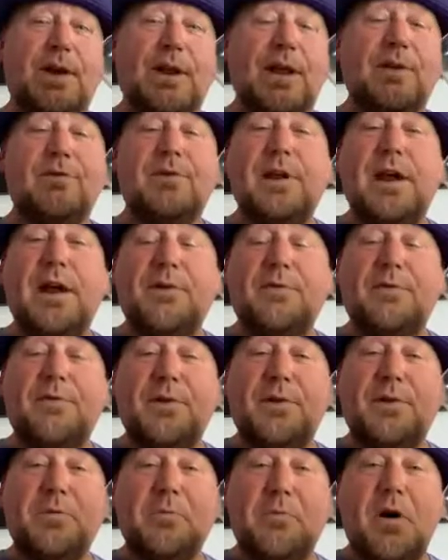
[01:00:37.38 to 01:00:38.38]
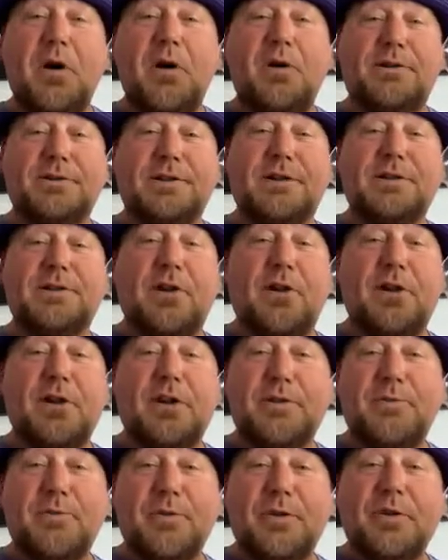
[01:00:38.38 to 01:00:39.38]
heave it down the field to Moss. That's all he
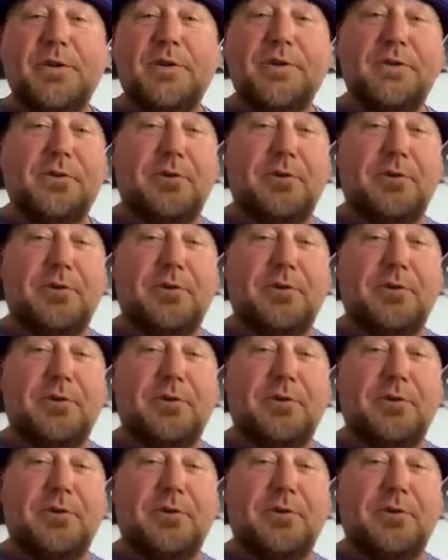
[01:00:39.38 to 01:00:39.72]
could really. Yeah.